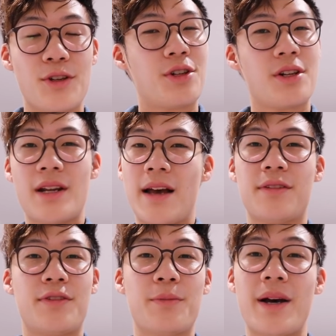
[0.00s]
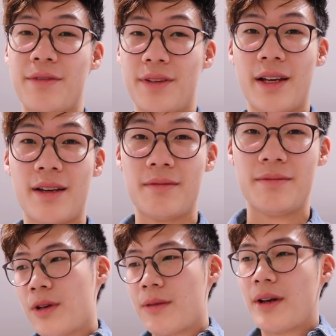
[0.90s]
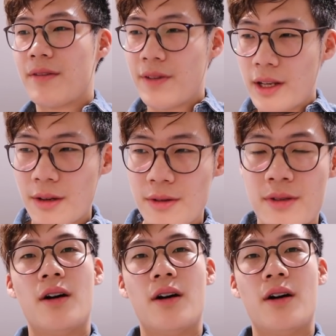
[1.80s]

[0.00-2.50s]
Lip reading: You shouldn't have to feel bad for that. With my videos